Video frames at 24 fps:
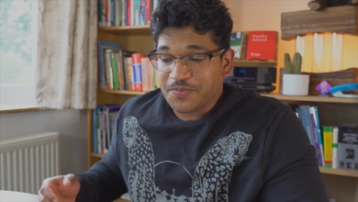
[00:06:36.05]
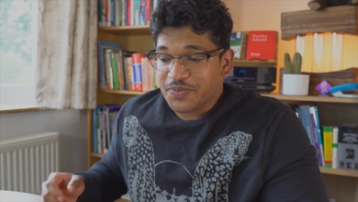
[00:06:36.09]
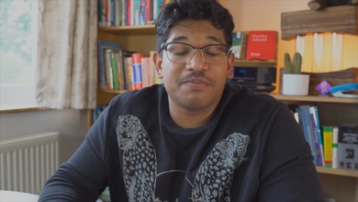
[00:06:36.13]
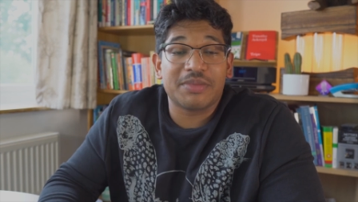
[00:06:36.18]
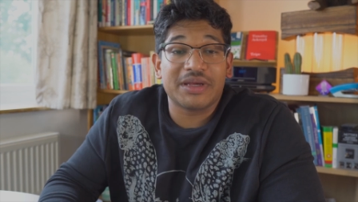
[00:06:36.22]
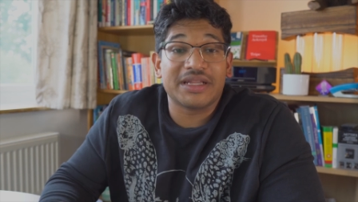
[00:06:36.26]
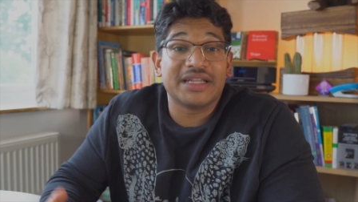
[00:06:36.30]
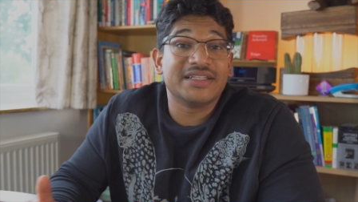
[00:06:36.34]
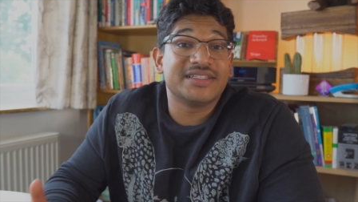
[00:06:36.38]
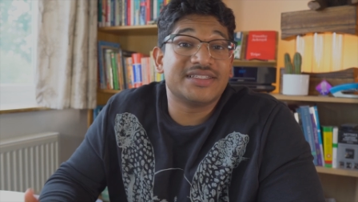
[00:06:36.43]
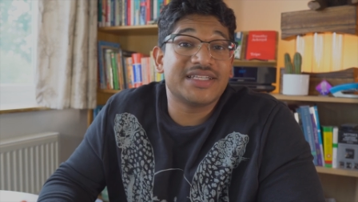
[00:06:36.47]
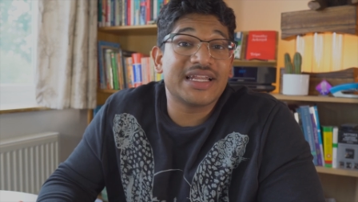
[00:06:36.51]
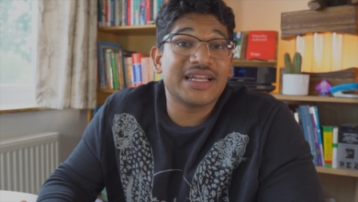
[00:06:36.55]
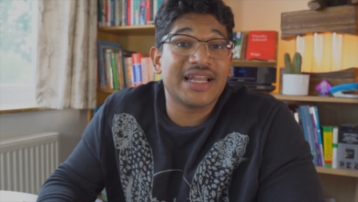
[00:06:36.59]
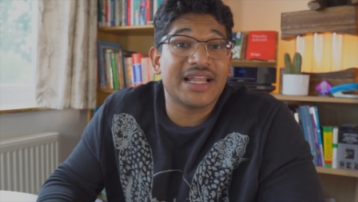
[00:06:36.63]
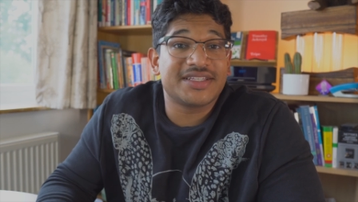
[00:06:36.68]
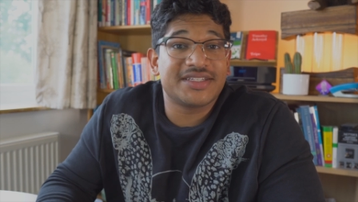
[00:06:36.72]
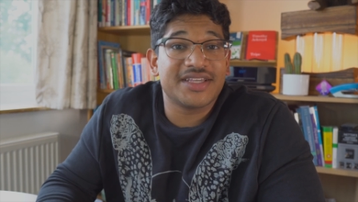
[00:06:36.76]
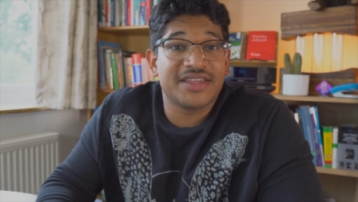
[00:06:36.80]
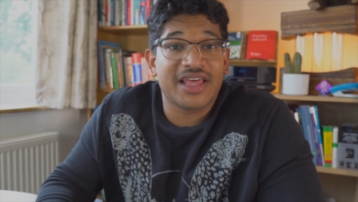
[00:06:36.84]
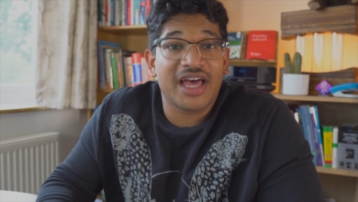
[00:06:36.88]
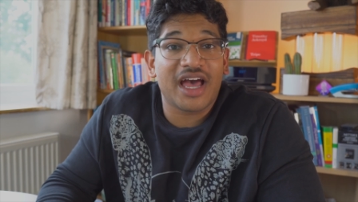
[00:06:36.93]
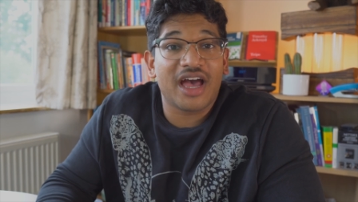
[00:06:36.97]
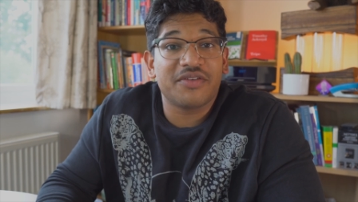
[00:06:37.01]
but instead let's
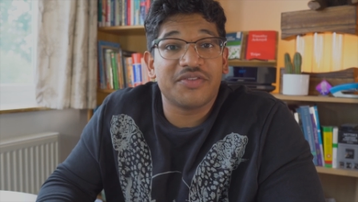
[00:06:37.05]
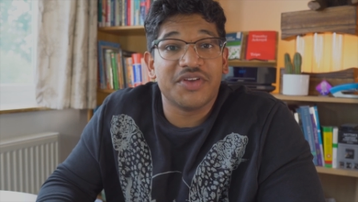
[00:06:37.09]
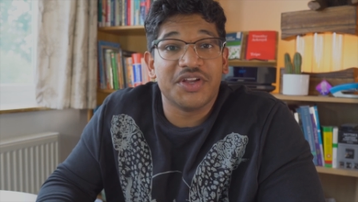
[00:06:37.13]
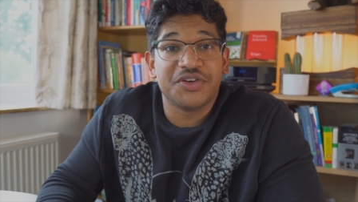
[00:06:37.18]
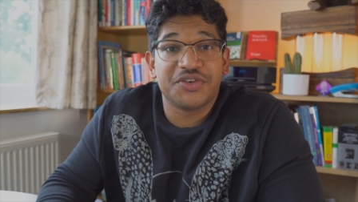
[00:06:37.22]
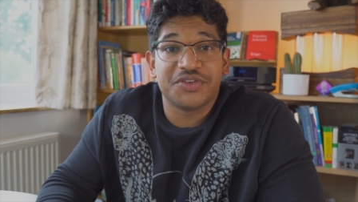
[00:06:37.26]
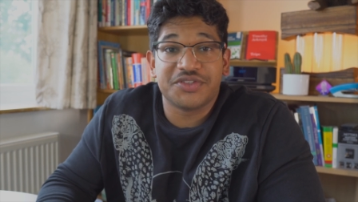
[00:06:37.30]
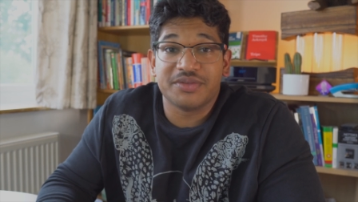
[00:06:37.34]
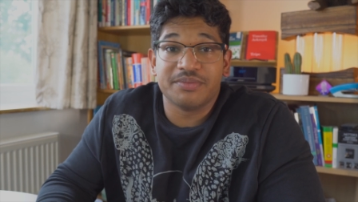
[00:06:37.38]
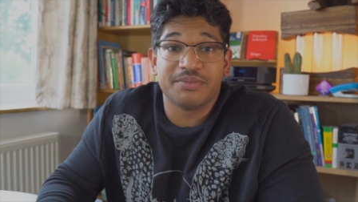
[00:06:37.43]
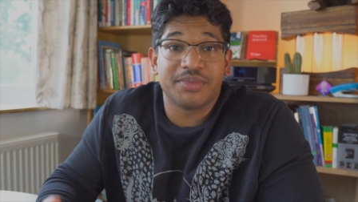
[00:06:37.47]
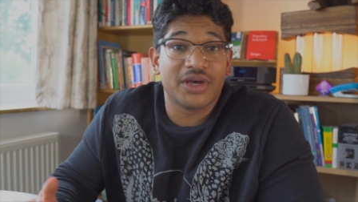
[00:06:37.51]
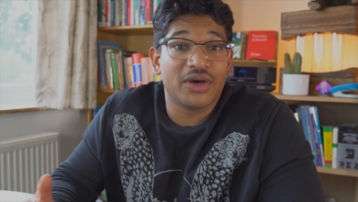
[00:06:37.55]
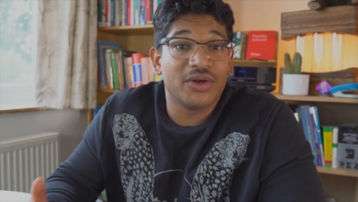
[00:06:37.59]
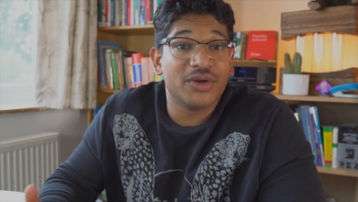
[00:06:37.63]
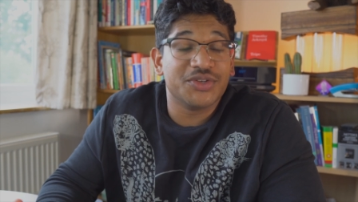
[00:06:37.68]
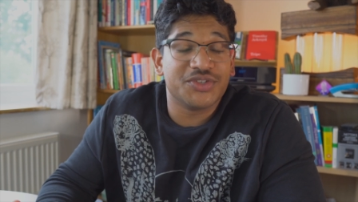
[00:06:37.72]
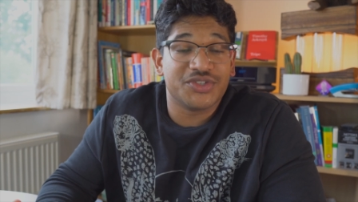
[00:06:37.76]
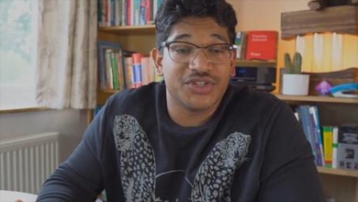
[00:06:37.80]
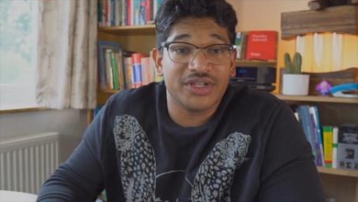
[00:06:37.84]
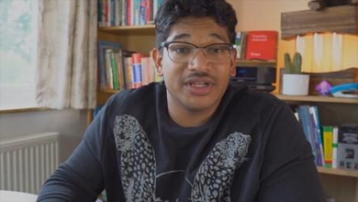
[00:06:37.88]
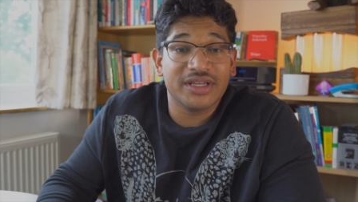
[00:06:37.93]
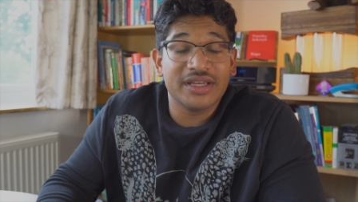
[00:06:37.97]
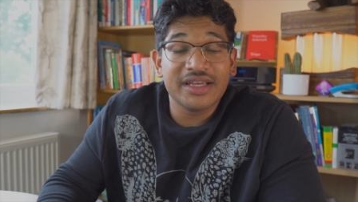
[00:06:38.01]
say they have an interest in
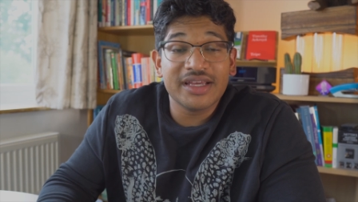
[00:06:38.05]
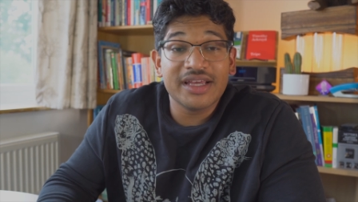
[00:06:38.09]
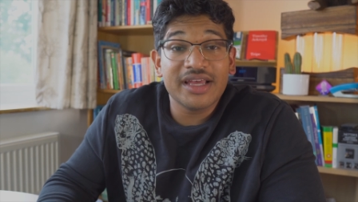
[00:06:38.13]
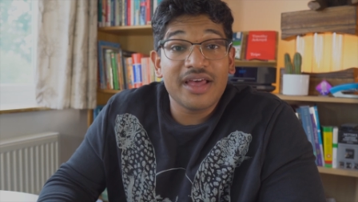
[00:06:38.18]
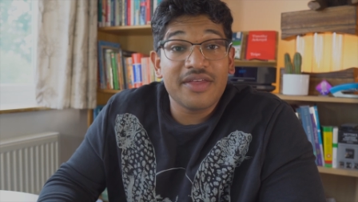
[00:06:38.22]
biology